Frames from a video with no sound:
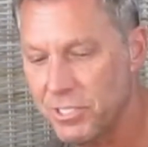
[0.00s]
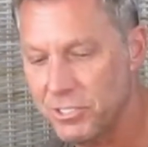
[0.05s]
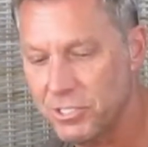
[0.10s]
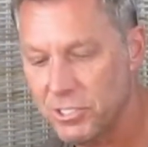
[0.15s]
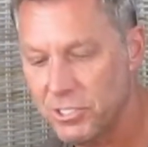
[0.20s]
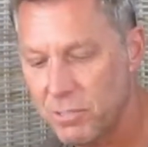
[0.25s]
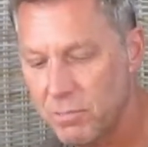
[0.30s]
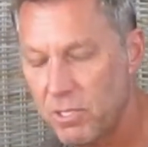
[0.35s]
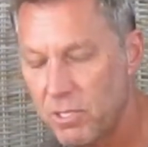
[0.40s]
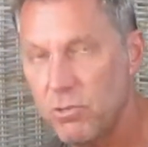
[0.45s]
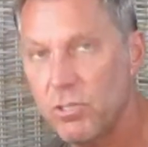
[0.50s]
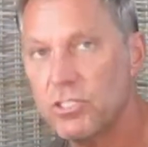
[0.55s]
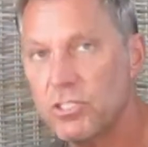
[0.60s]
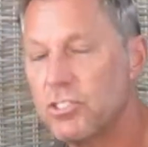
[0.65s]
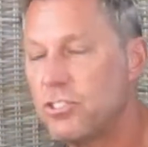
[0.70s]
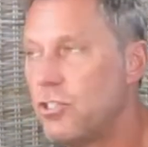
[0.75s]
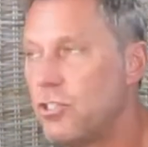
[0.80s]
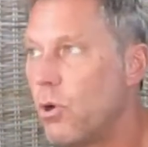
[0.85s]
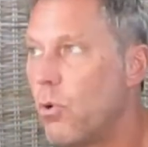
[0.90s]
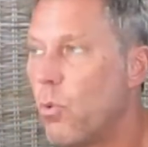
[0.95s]
Is this something you
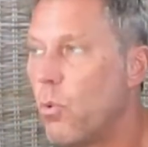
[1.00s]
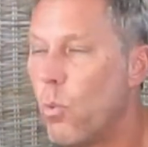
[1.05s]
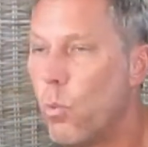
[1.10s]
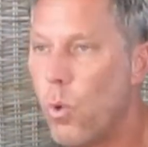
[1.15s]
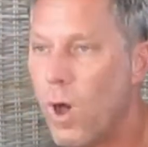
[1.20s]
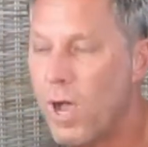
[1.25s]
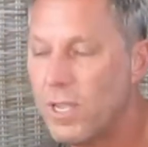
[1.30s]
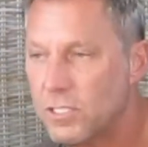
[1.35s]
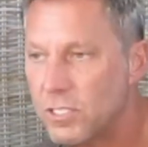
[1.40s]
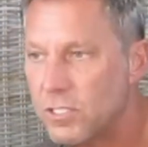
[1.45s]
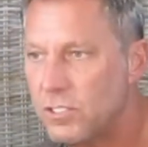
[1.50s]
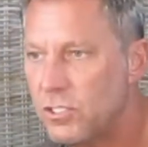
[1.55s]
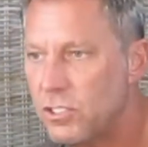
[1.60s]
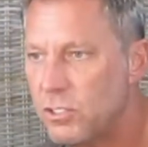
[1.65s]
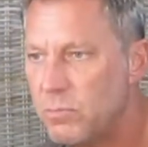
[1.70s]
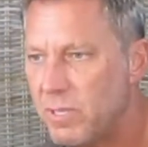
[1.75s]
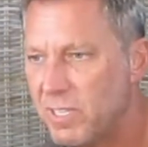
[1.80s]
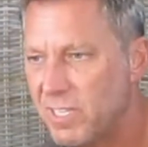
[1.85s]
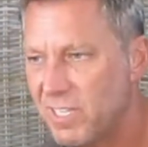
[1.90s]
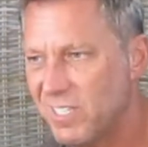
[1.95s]
just don't want to do
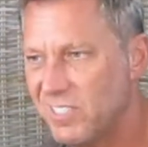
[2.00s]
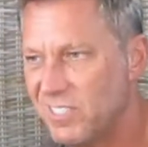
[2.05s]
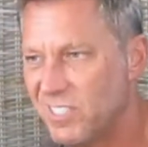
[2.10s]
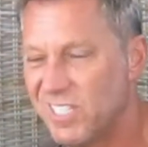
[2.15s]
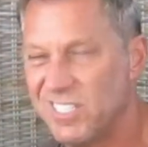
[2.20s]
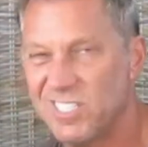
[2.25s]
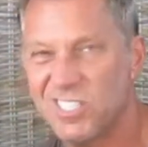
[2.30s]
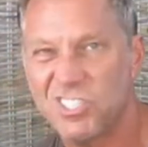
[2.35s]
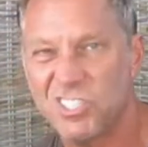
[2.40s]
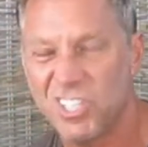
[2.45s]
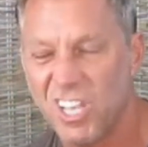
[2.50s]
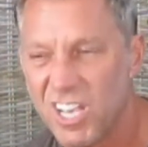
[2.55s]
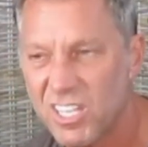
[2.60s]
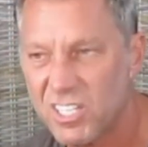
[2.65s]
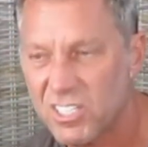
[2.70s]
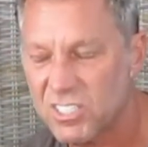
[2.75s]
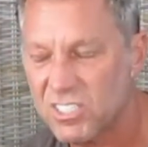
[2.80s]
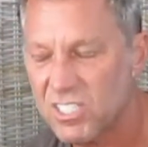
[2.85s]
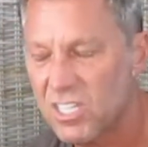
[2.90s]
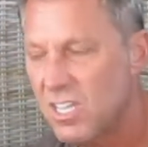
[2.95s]
because it
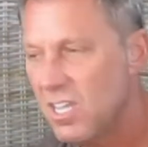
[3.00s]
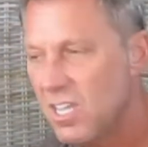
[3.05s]
sucks?